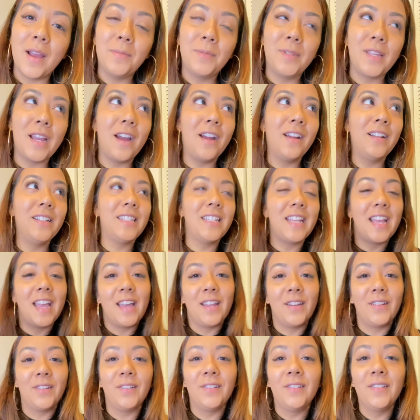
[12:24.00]
to our
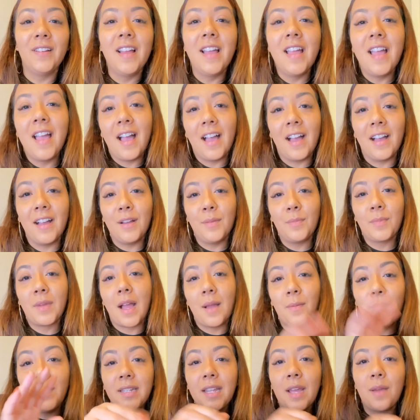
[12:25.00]
channel. Um,
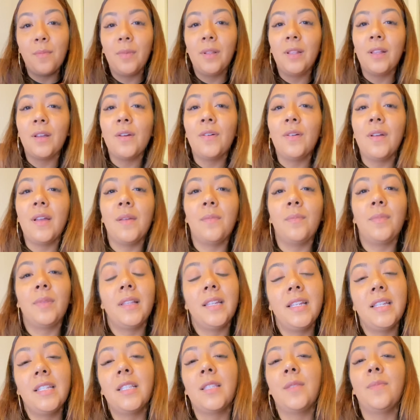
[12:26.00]
comment down below and
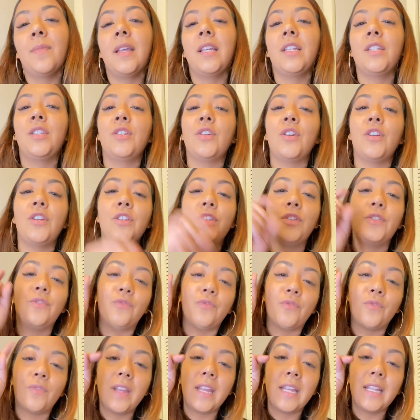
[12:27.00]
please make sure you
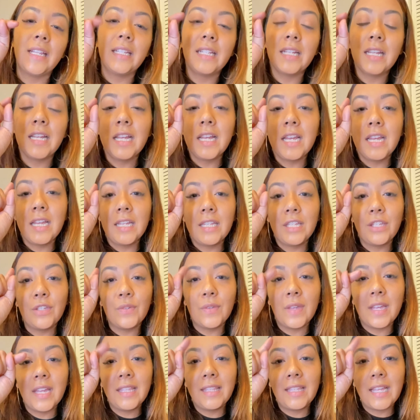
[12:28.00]
ring, you
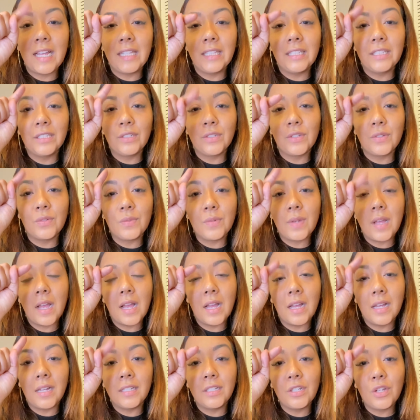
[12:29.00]
hit that little
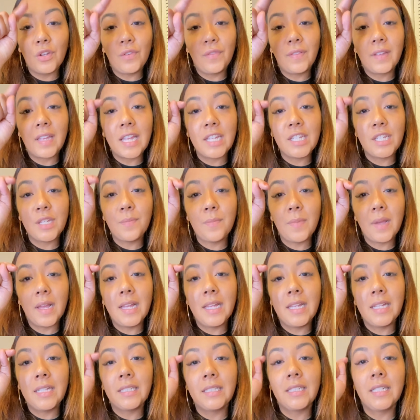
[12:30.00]
uh, notification
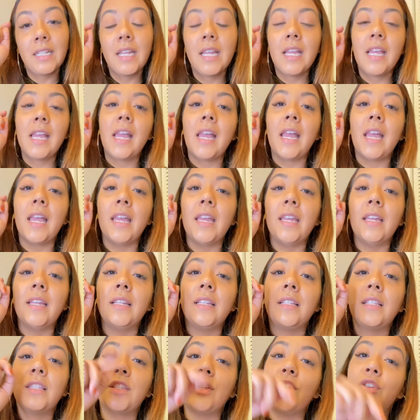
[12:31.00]
button
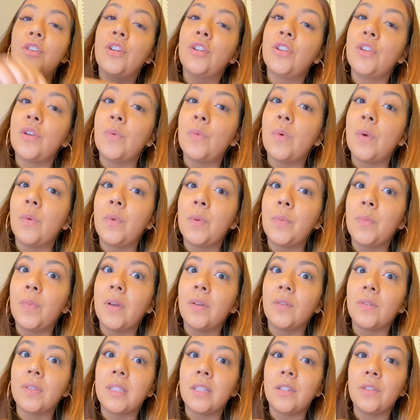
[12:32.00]
and so you can know when we
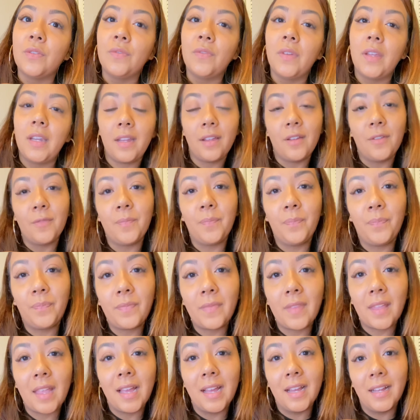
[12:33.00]
post a new video.
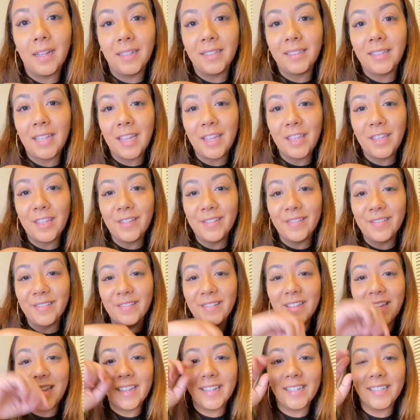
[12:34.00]
Uh, thank you
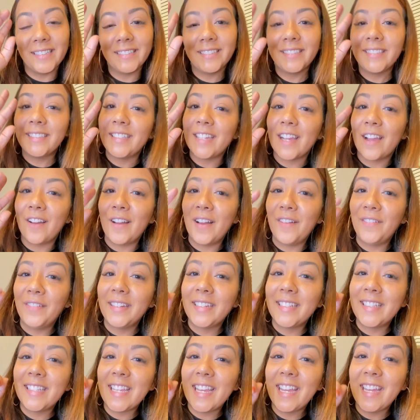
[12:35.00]
and y'all have a
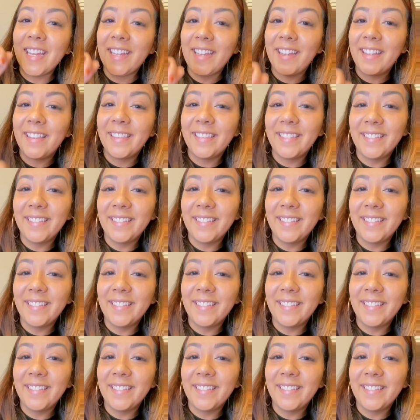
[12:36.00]
good day.